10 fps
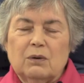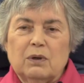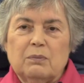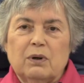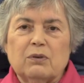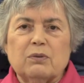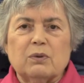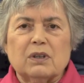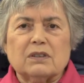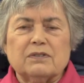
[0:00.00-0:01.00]
We both
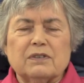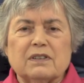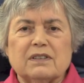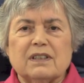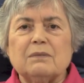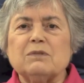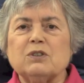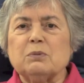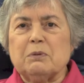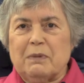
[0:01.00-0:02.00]
worked for the same
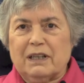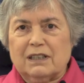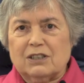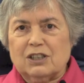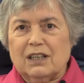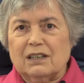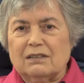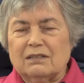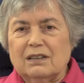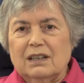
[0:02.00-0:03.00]
supermarket
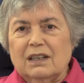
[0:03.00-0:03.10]
chain.